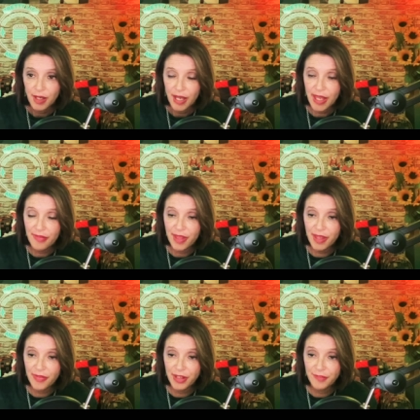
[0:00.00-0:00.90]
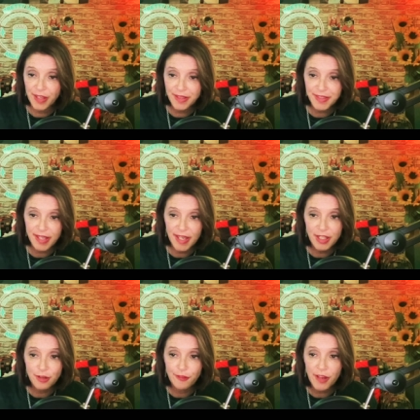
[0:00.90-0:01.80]
And then the defense said,
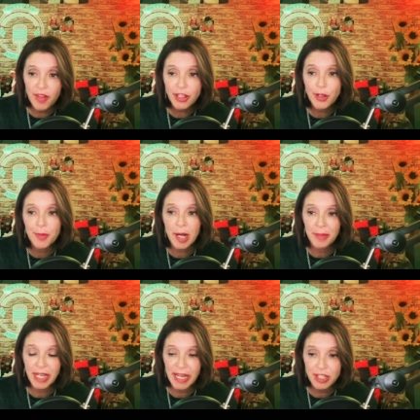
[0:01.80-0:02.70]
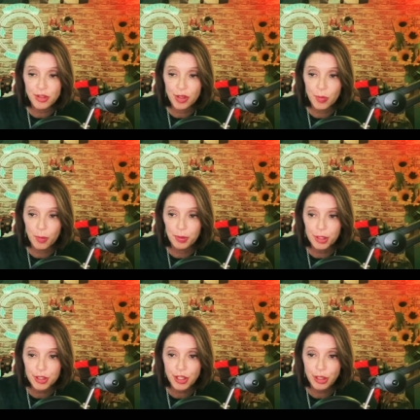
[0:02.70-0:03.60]
You felt like your mom and Angela were
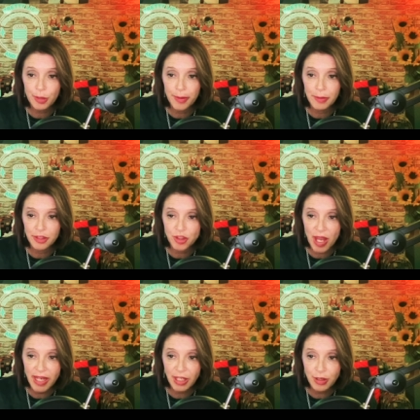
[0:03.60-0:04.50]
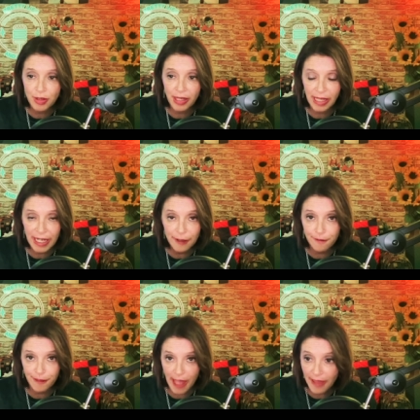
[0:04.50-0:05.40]
pushing you to be with Jake and you didn't care
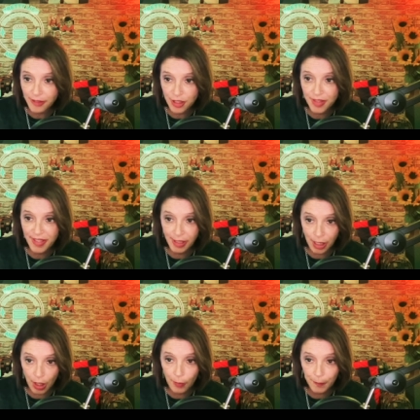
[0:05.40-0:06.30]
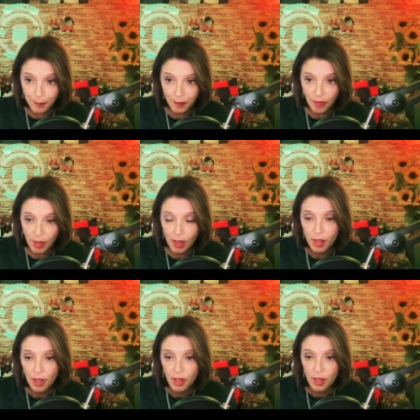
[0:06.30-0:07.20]
for that. And she said, No.
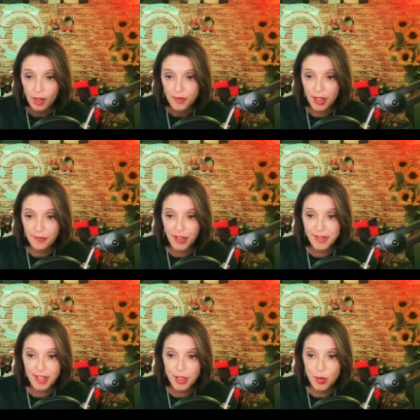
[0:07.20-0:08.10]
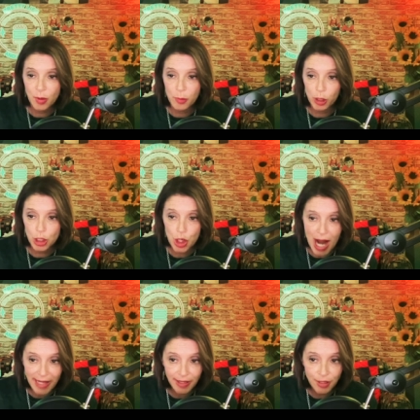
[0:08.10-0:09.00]
The defense said, You were more
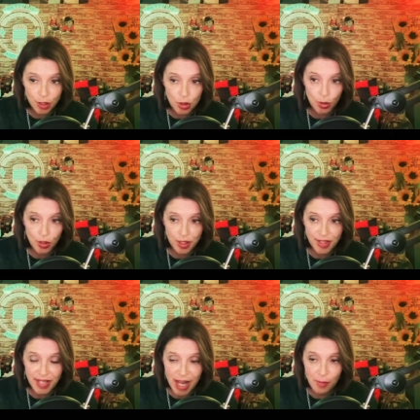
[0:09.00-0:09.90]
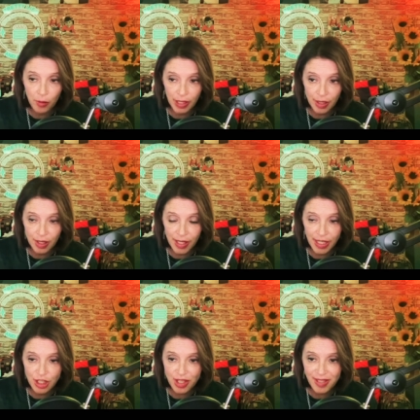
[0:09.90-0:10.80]
attracted to George as time went on.
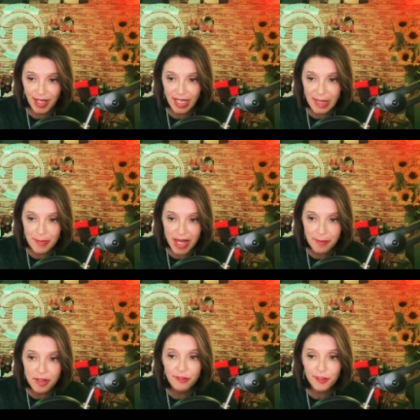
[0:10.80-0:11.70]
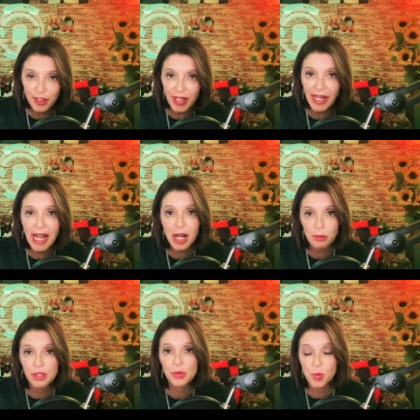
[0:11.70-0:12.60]
And she said, He made me feel like I
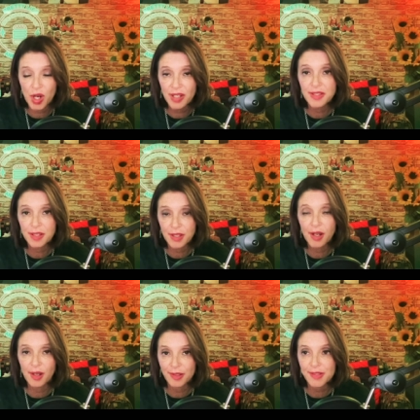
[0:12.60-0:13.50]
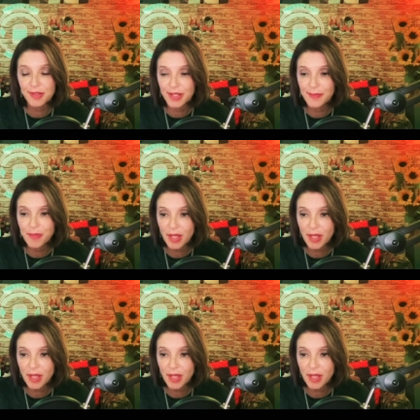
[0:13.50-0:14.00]
was wanted, honestly.